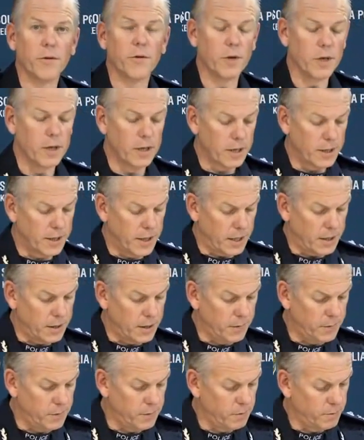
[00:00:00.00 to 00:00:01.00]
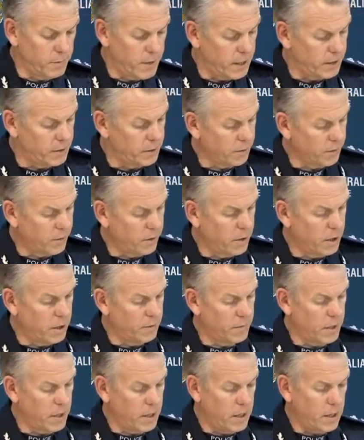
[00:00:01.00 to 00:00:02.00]
30 detectives from major
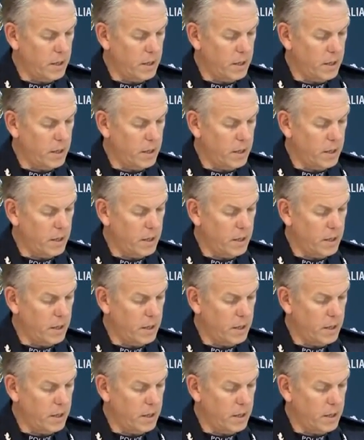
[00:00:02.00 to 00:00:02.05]
crime